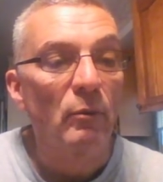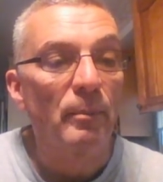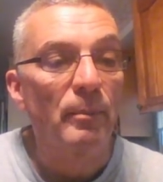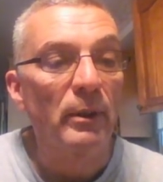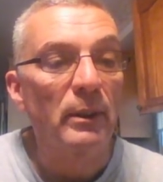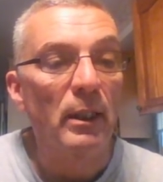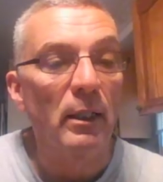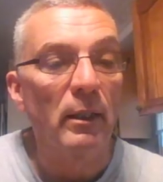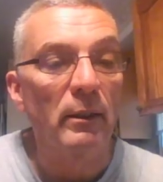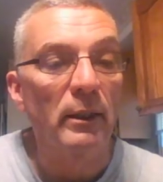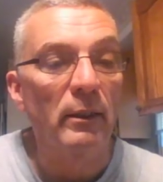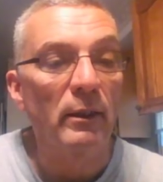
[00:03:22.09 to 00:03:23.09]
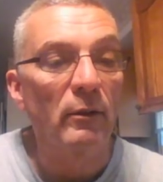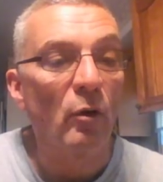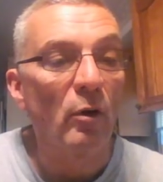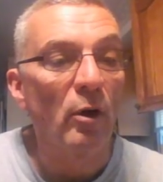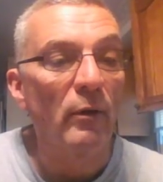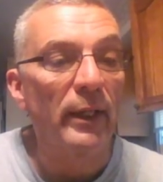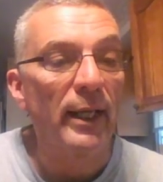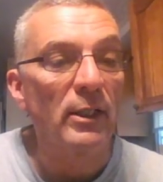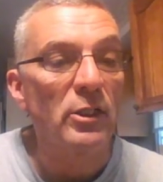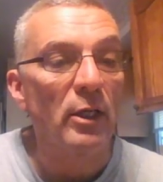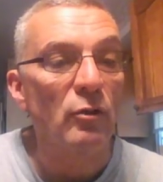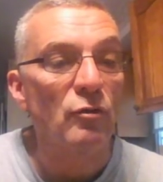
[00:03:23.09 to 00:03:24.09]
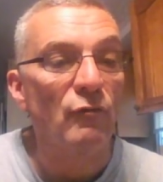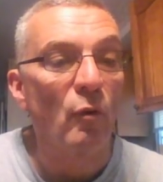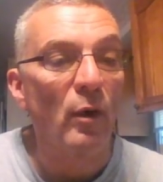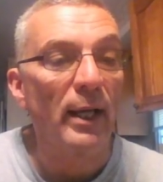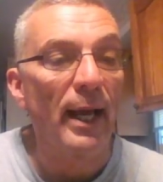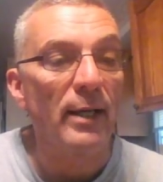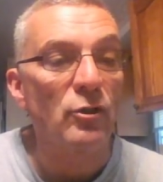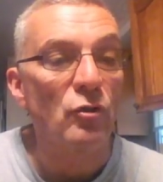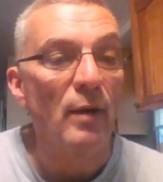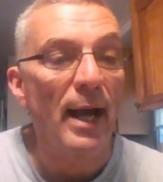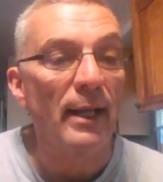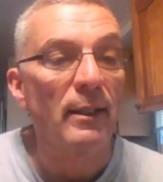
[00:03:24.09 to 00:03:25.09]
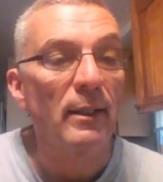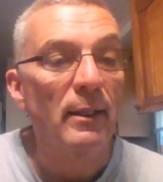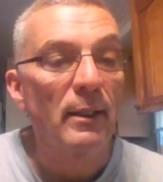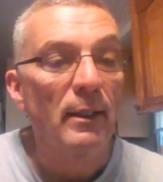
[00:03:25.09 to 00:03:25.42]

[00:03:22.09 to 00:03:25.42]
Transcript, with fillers: We'll put the the Hurricane Center's forecast track,